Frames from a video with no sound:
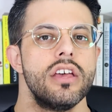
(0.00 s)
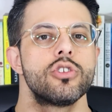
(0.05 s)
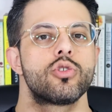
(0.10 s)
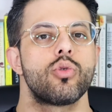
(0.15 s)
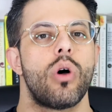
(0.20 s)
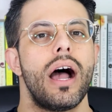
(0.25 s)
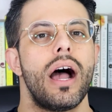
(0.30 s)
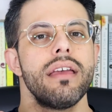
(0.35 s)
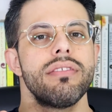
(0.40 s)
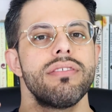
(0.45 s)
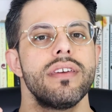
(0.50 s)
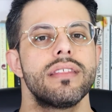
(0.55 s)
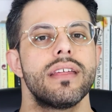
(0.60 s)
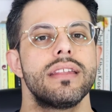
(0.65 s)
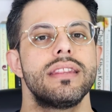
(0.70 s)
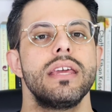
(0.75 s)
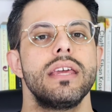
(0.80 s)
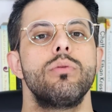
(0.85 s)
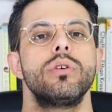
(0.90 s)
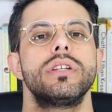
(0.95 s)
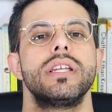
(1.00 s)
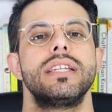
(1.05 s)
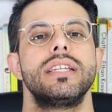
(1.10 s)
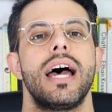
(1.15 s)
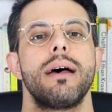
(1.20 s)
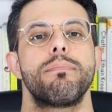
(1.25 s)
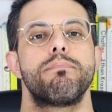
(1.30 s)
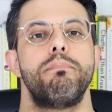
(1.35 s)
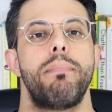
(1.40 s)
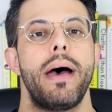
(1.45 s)
So I think that they would
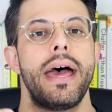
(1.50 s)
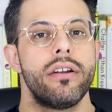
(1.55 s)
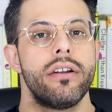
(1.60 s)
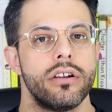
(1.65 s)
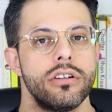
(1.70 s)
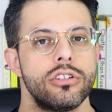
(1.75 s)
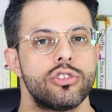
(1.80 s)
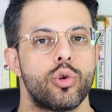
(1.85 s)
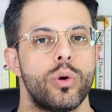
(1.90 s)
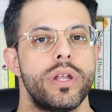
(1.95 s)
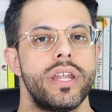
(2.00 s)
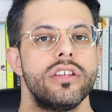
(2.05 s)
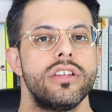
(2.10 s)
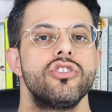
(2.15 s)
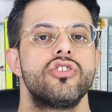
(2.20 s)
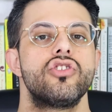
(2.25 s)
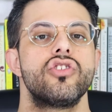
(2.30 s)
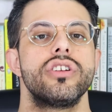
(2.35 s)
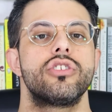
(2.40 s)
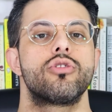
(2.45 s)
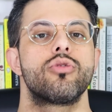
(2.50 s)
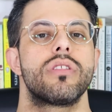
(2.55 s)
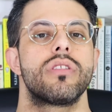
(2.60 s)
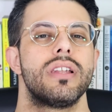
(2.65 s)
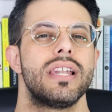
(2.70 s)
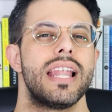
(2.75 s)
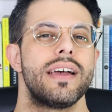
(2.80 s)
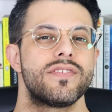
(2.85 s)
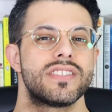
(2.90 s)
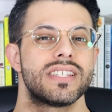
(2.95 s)
adapt better to an injury to
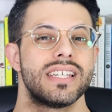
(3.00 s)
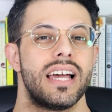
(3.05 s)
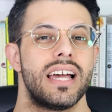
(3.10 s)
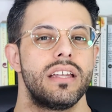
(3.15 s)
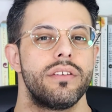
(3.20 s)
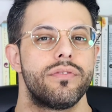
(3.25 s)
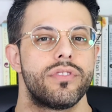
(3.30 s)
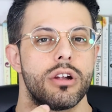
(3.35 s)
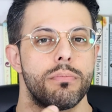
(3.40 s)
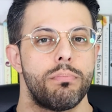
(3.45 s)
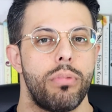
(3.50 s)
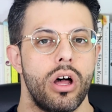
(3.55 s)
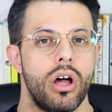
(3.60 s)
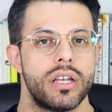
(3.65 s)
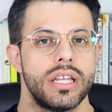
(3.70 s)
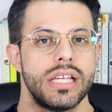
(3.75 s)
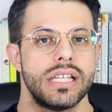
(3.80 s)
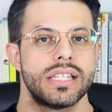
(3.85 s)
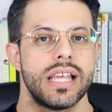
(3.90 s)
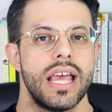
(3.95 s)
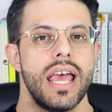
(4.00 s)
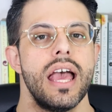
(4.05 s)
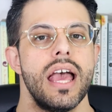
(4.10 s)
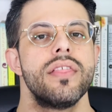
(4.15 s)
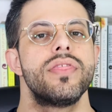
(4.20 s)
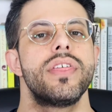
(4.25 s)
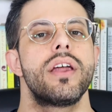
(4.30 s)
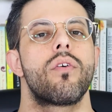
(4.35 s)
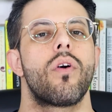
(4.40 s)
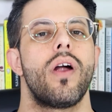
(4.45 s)
the left side of their bodies
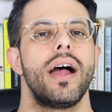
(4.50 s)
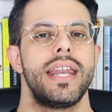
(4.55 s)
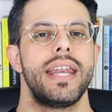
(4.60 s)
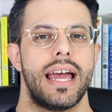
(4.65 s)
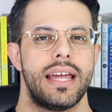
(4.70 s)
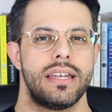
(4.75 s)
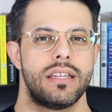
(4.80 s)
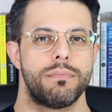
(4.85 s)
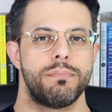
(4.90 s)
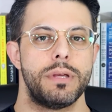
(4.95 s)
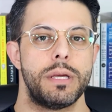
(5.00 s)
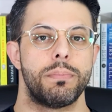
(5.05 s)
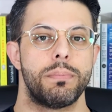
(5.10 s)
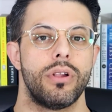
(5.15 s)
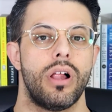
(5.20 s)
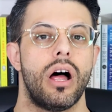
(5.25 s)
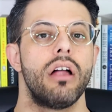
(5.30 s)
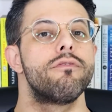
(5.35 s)
than right-handed people.